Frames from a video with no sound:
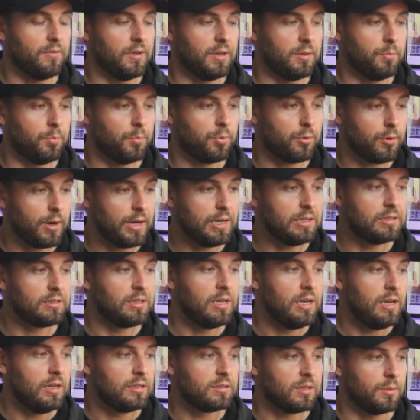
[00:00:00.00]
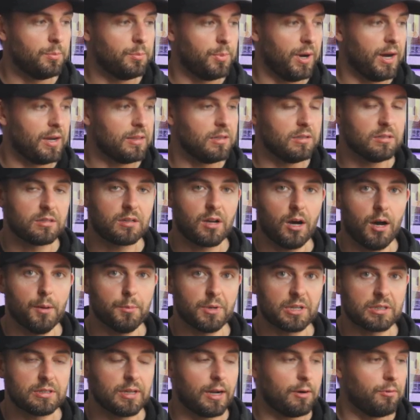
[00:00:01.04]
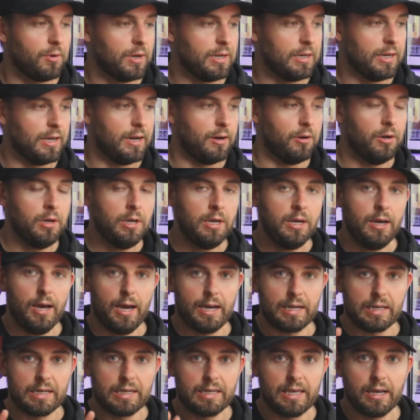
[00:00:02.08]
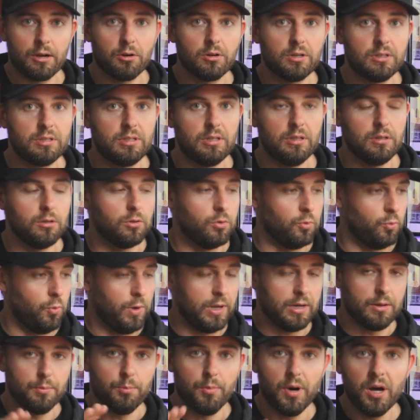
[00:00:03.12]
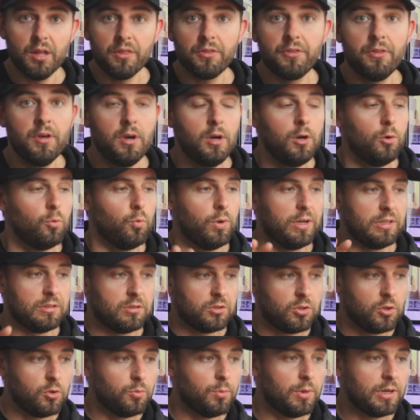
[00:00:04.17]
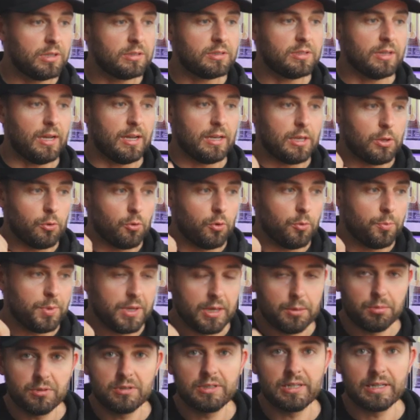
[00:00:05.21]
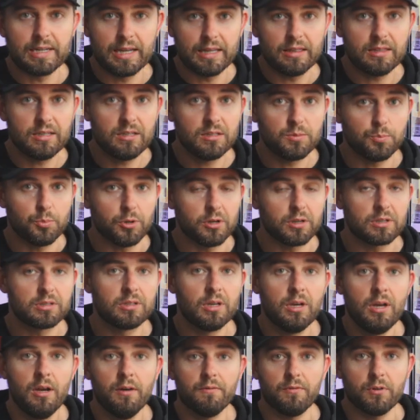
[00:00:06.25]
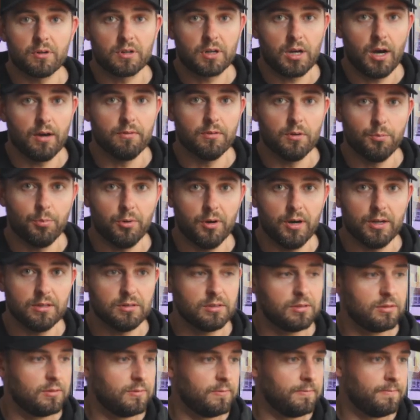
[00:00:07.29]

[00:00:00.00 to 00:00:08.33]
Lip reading: of a price to buy these comics at right now. I guarantee you, wait a month, wait 2 months, and you will be able to get these books for cover price.